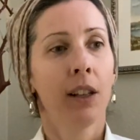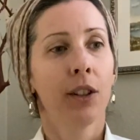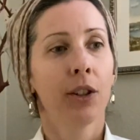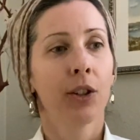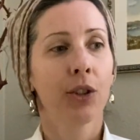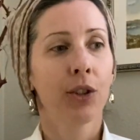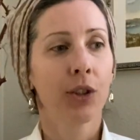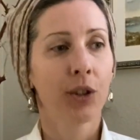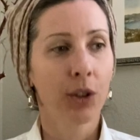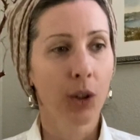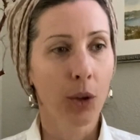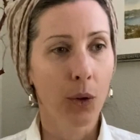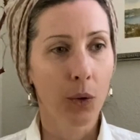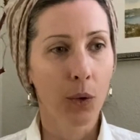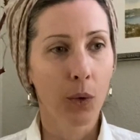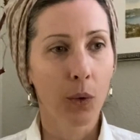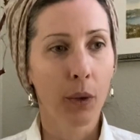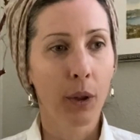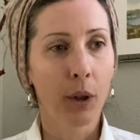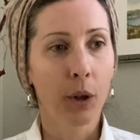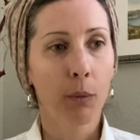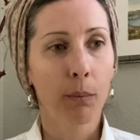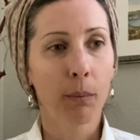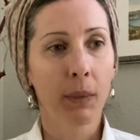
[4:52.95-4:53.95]

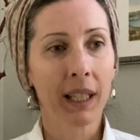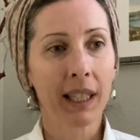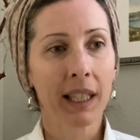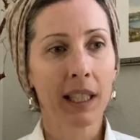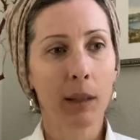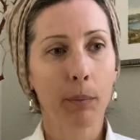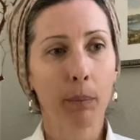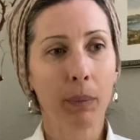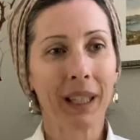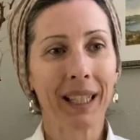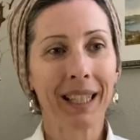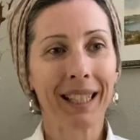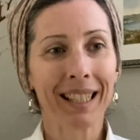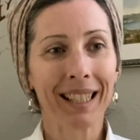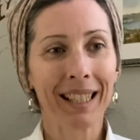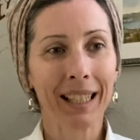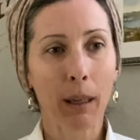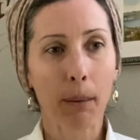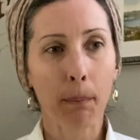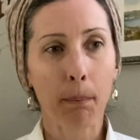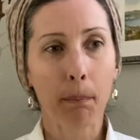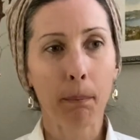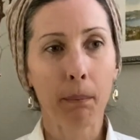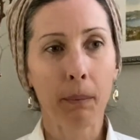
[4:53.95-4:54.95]
So there must be
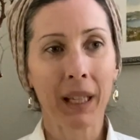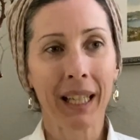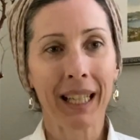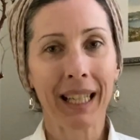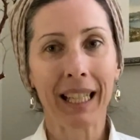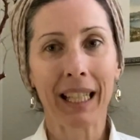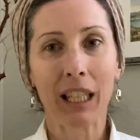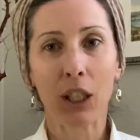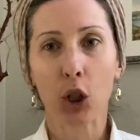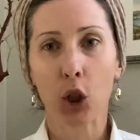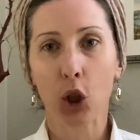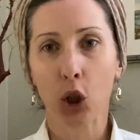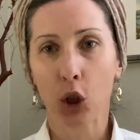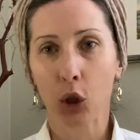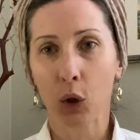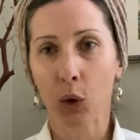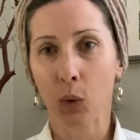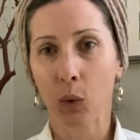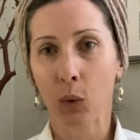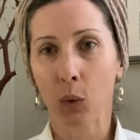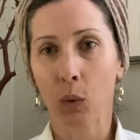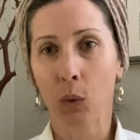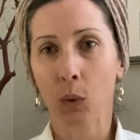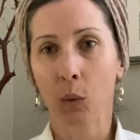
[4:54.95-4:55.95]
some
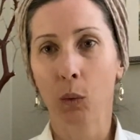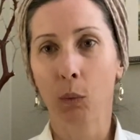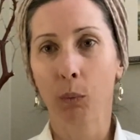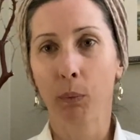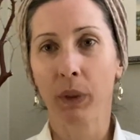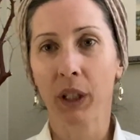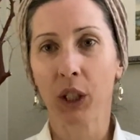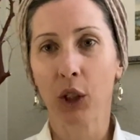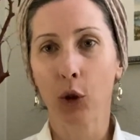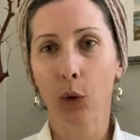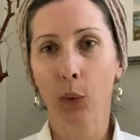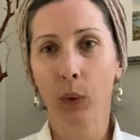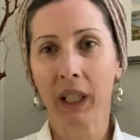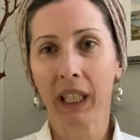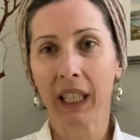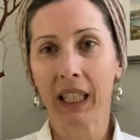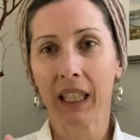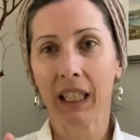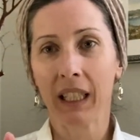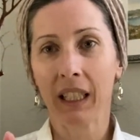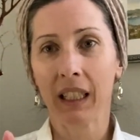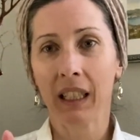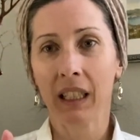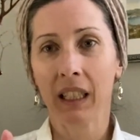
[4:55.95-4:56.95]
issue
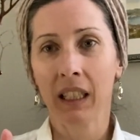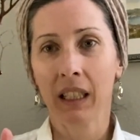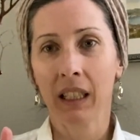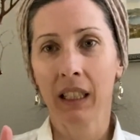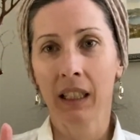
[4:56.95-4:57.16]
between